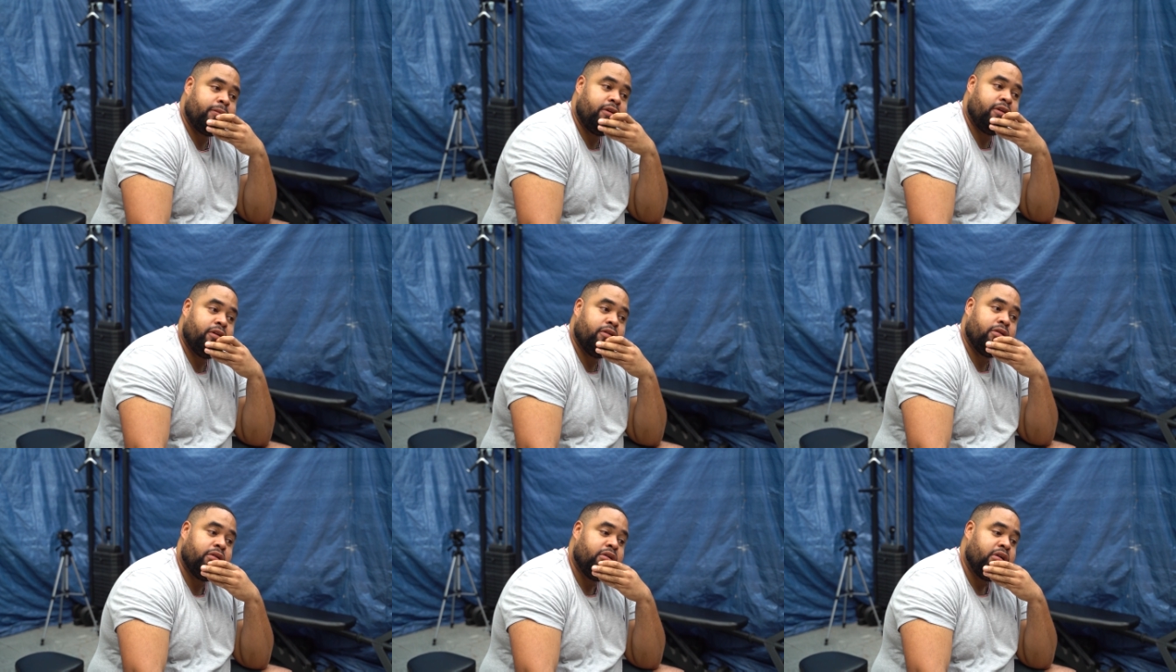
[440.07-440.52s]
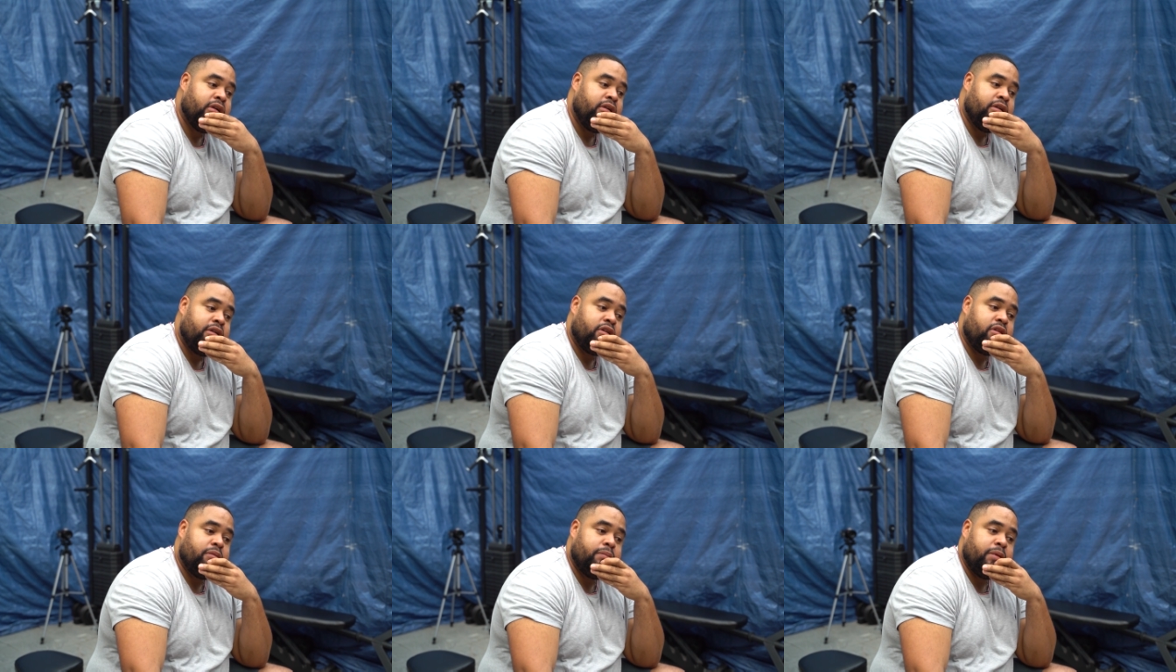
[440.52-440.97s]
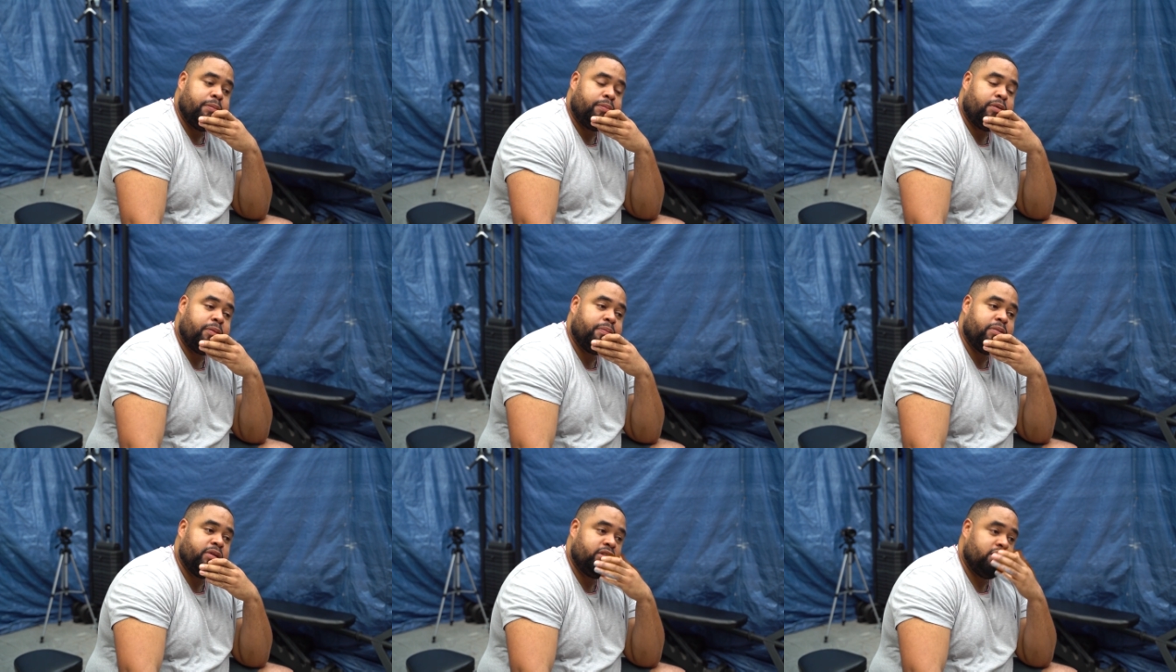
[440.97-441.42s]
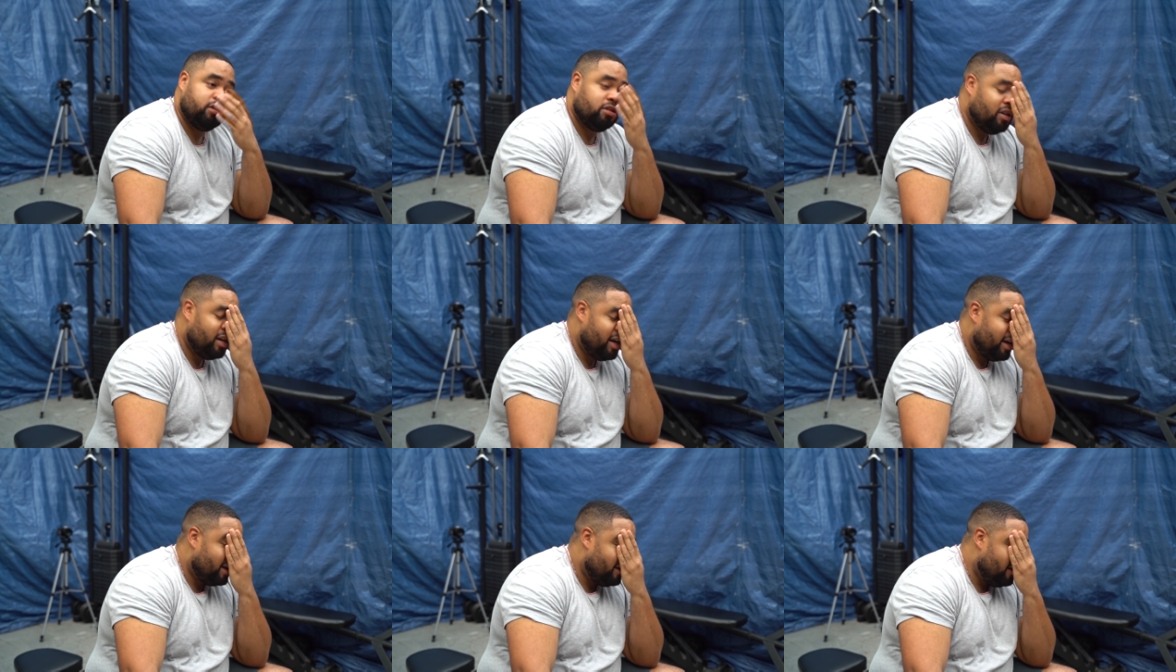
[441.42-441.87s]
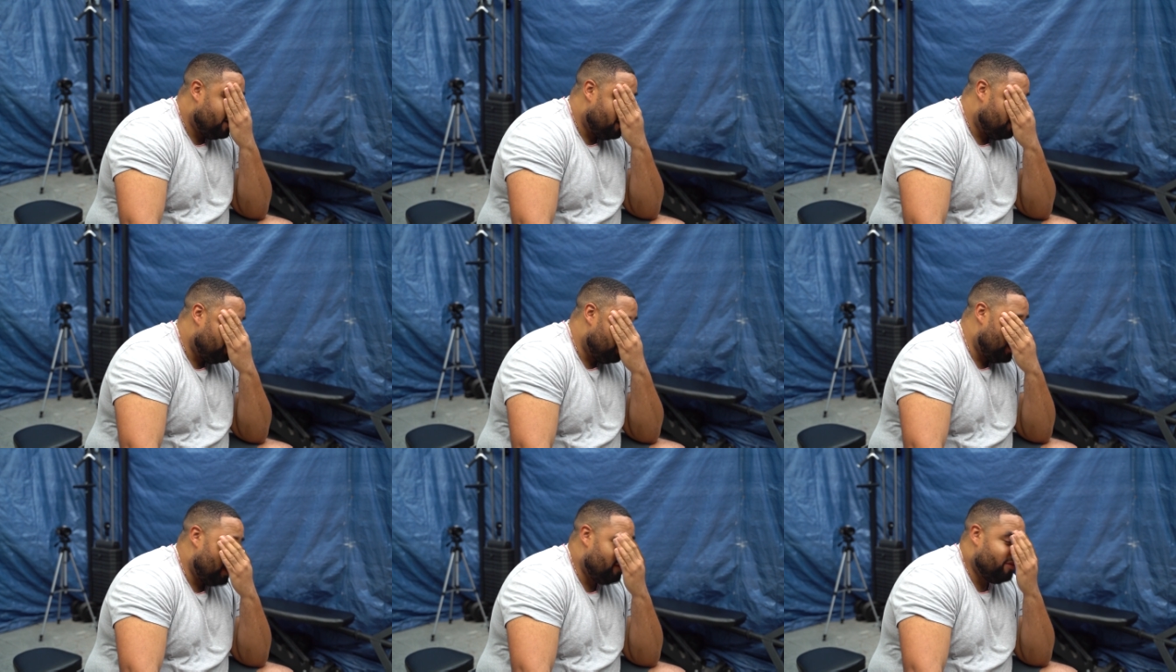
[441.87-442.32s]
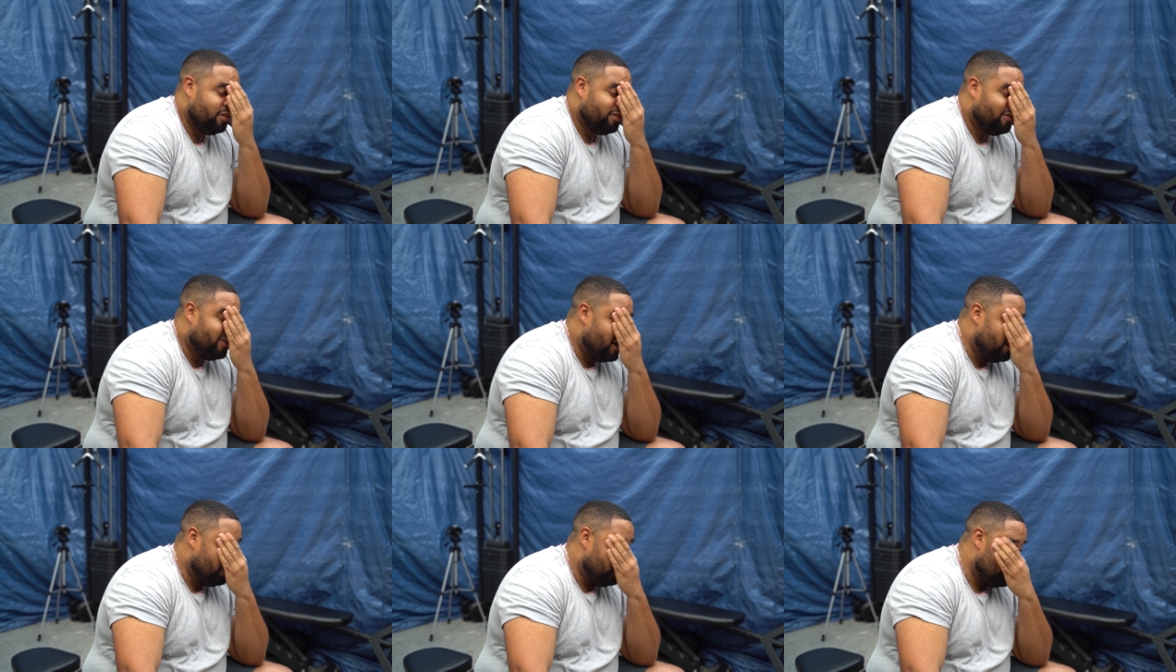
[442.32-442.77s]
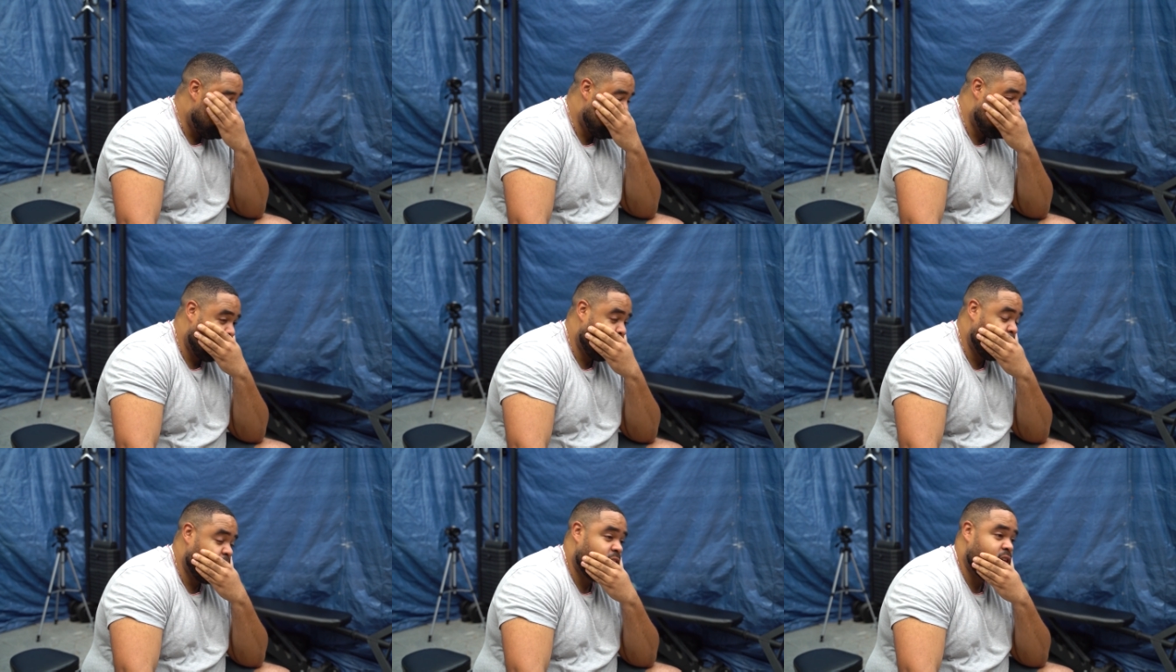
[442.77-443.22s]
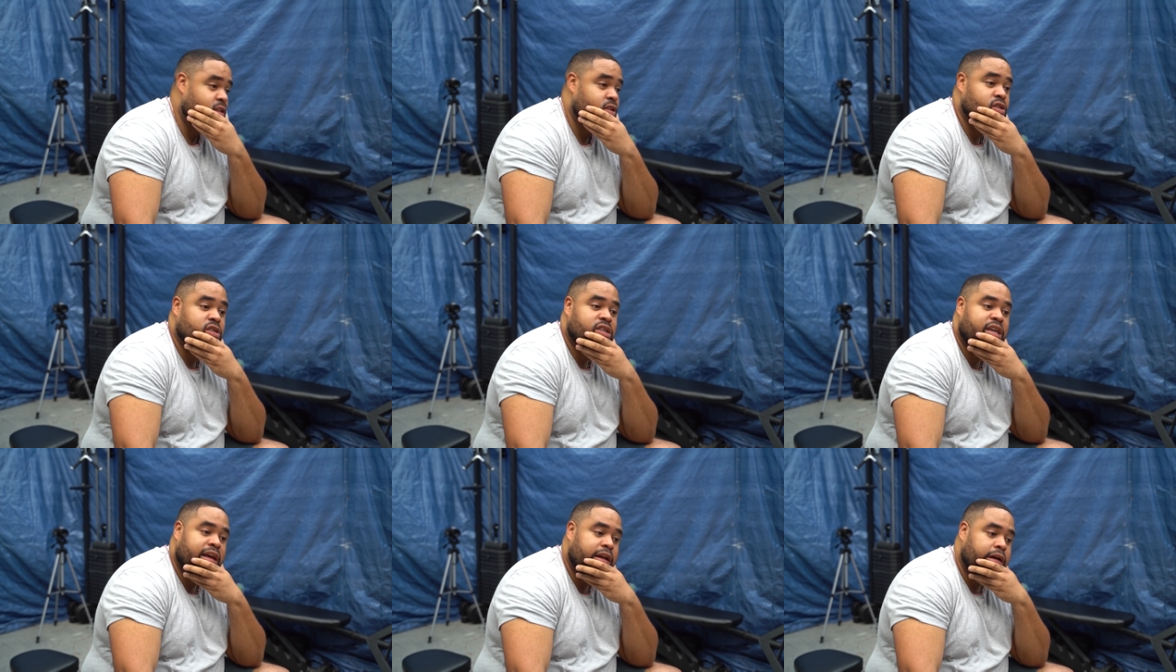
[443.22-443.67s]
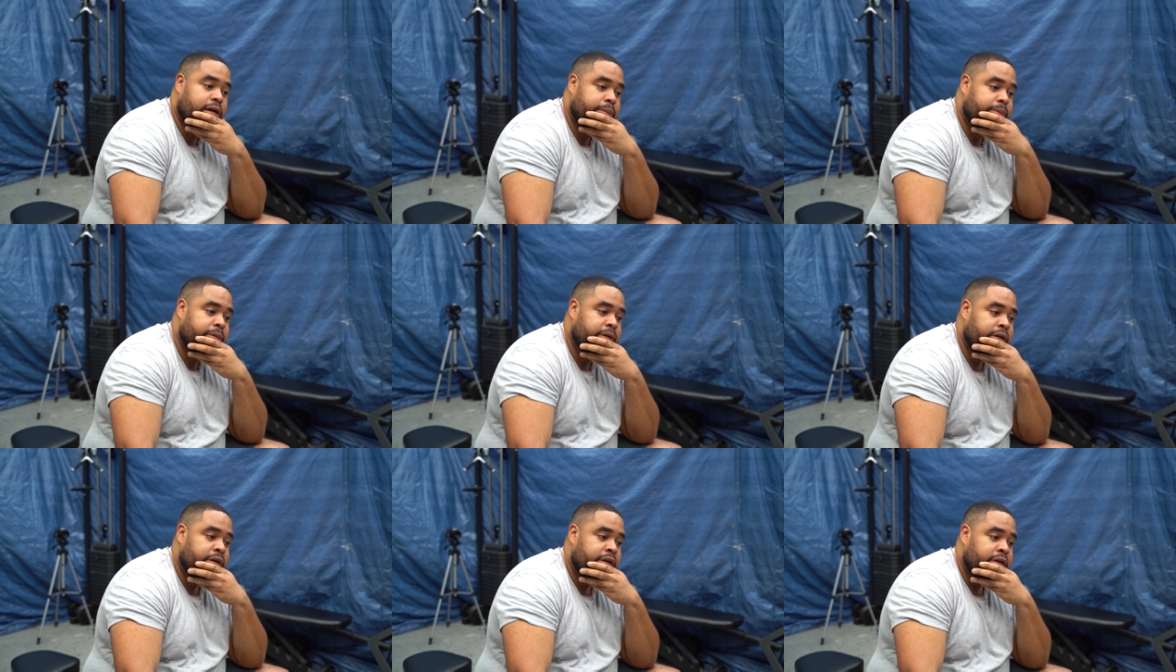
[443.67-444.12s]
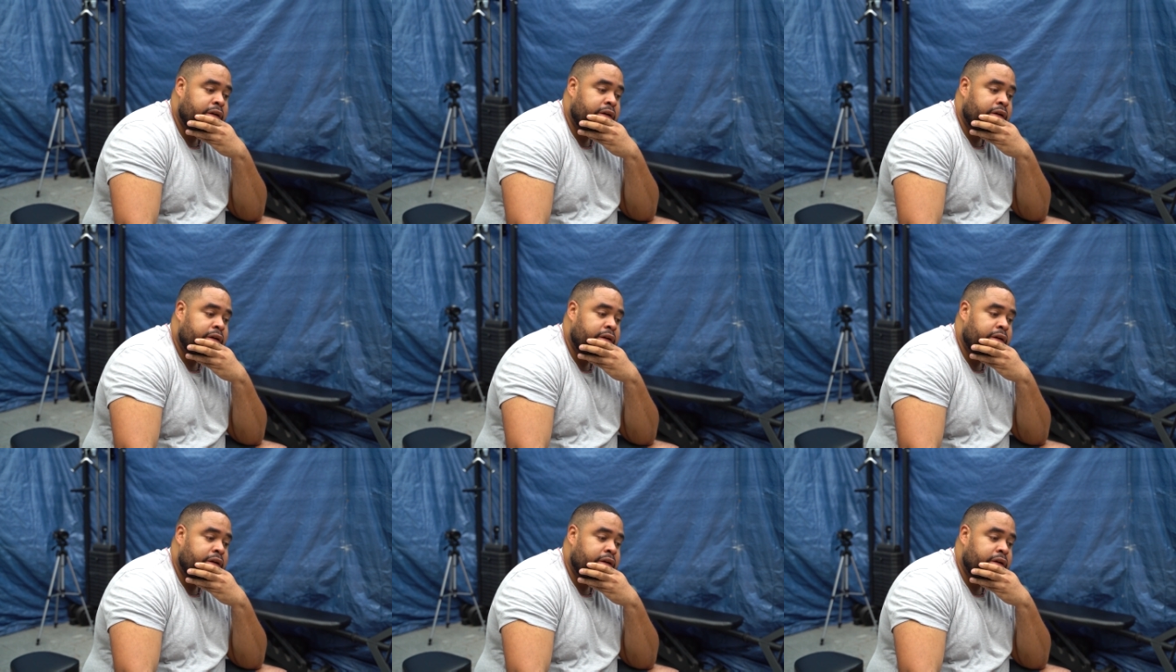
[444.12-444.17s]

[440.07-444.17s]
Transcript: You know, could be property. So like um, we have a farm which I'm looking to scale up